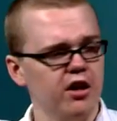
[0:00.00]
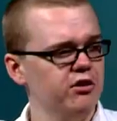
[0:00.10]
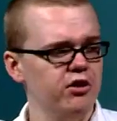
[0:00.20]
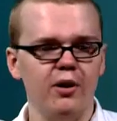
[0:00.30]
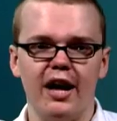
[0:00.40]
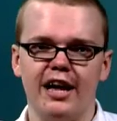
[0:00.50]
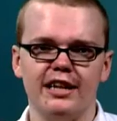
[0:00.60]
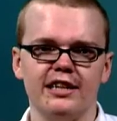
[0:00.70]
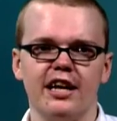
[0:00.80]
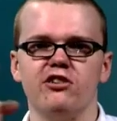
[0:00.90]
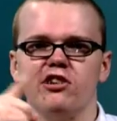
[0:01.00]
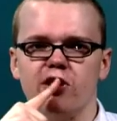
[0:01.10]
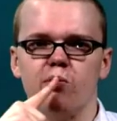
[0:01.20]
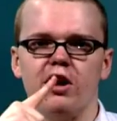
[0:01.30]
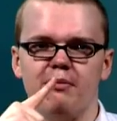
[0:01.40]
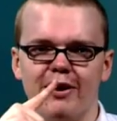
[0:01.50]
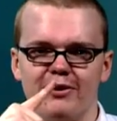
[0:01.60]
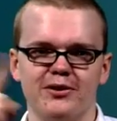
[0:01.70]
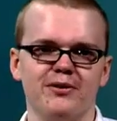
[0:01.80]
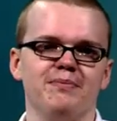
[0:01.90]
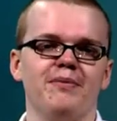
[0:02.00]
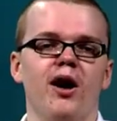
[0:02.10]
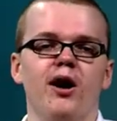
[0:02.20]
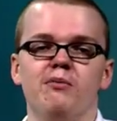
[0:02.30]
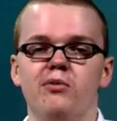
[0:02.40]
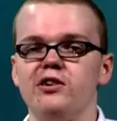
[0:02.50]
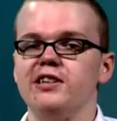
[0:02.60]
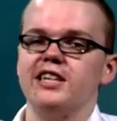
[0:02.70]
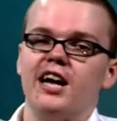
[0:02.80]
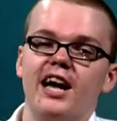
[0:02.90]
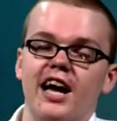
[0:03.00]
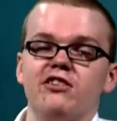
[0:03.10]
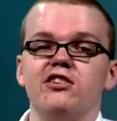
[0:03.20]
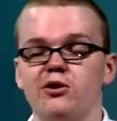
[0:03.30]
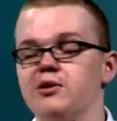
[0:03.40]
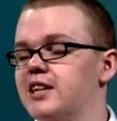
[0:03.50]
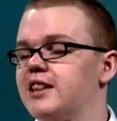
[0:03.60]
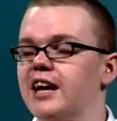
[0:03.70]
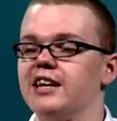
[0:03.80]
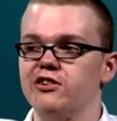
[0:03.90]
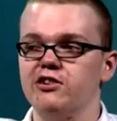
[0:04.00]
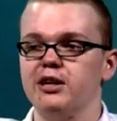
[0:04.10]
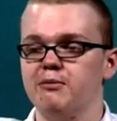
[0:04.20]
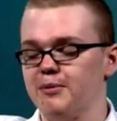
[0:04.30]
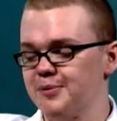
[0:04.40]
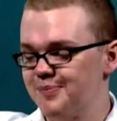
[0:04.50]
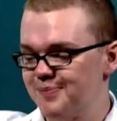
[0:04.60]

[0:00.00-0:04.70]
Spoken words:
2 hands and just the 1 mouth. Personally, I actually do think that is a drinking problem.